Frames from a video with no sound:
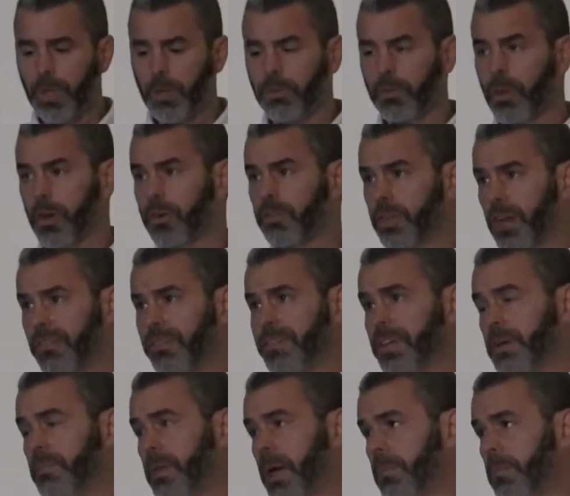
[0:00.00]
So there are
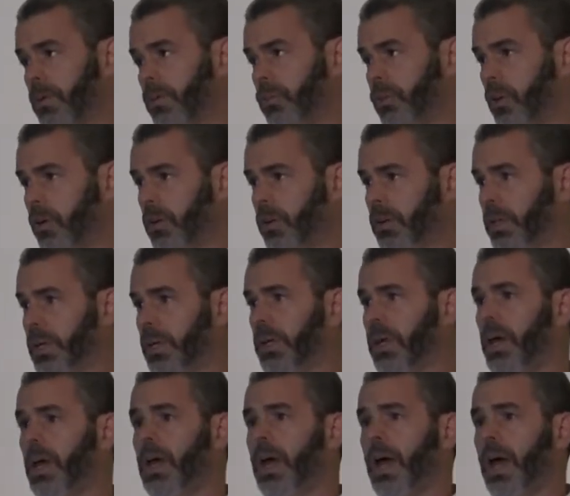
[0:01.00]
17 members currently,
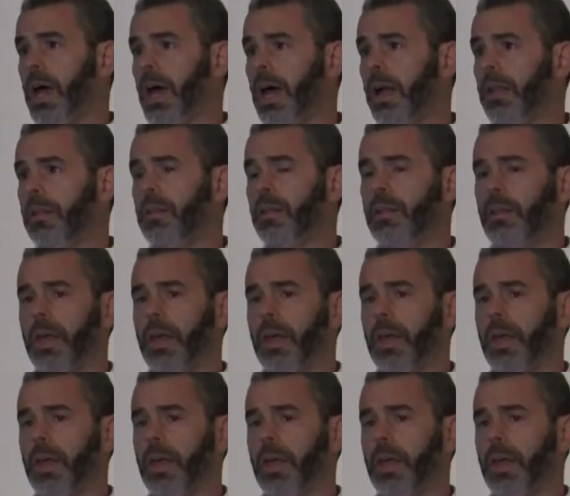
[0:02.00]
and